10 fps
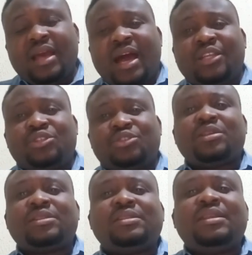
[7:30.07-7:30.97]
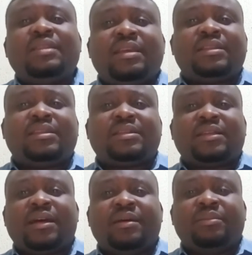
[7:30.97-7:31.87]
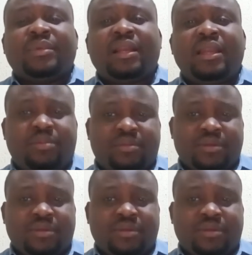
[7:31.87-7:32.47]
I trust that this clip